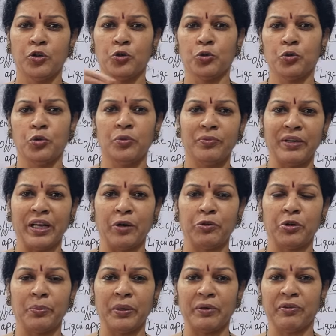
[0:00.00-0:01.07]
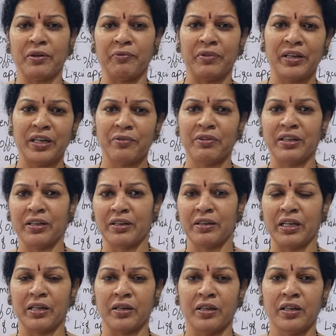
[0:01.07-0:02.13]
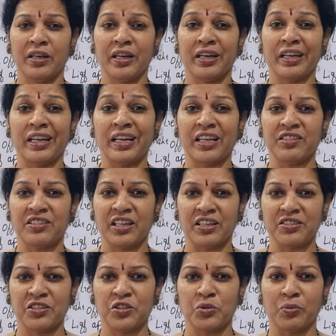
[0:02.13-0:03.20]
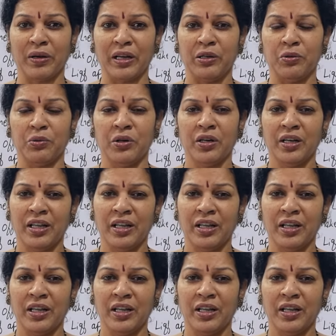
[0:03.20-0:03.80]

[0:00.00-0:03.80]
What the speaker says: To whom we have to pay, from where we can realize the assets value.